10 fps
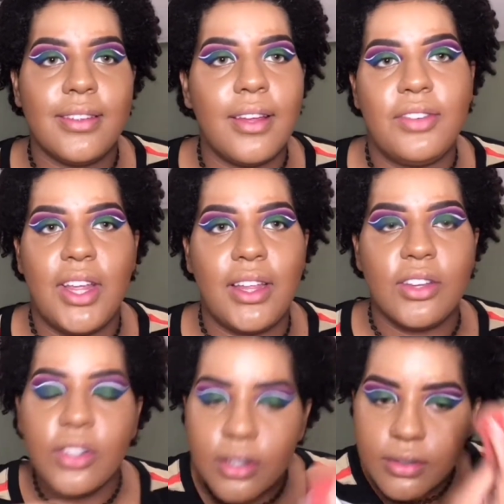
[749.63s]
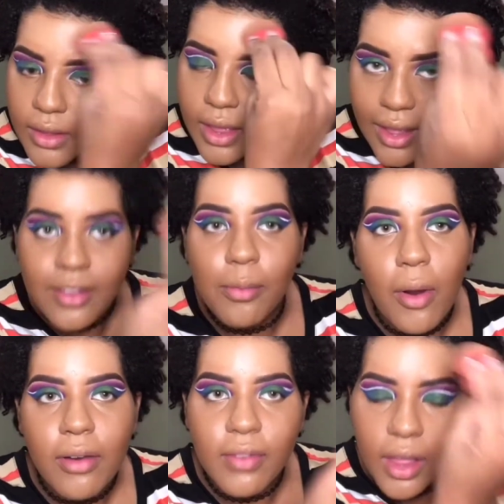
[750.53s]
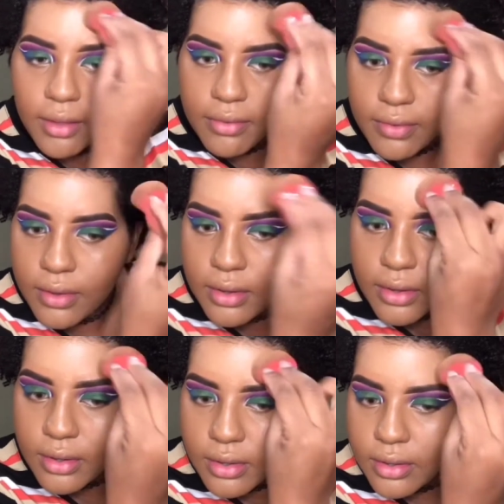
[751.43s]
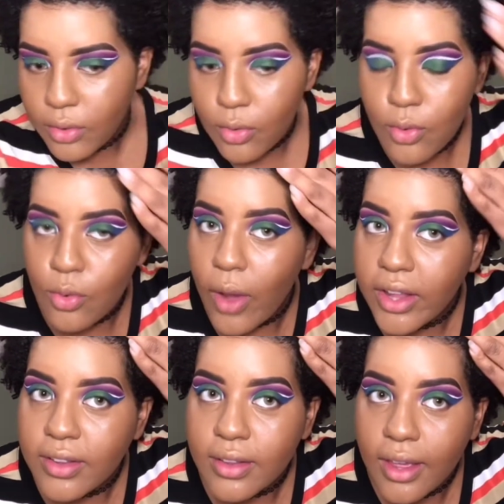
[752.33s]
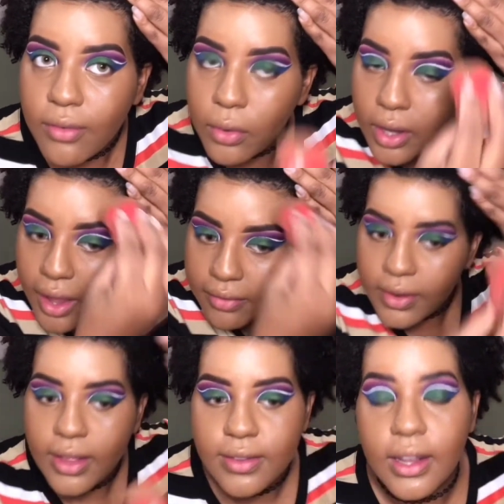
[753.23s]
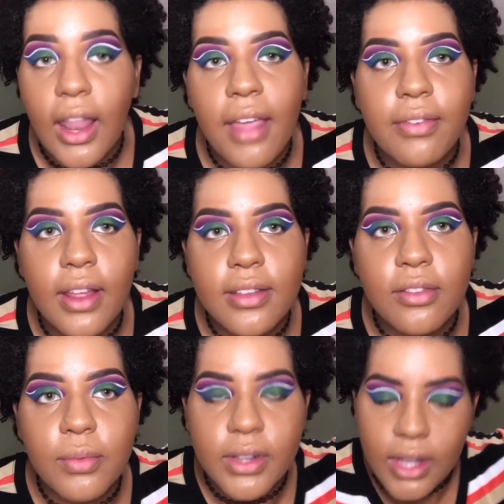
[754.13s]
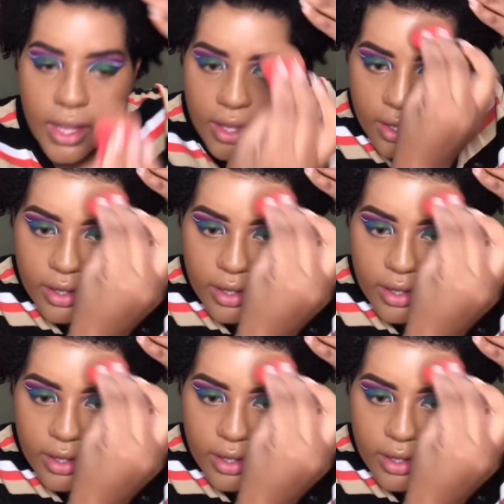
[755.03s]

of change. It's a part of life. Ooh, I just gave you a life lesson. Life lessons with D.